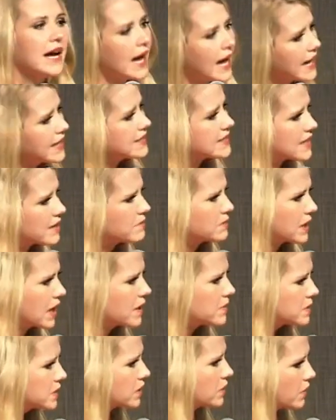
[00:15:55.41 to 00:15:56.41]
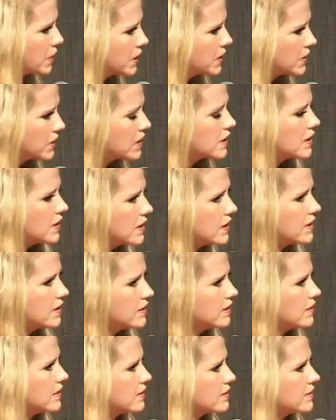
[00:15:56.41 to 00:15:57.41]
And sometimes you'll wonder,
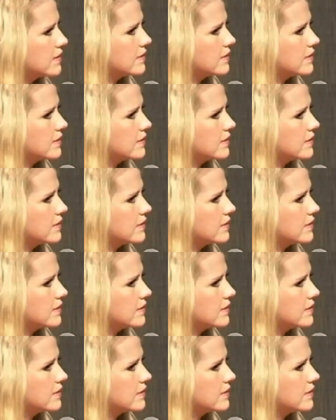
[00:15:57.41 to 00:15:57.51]
oh,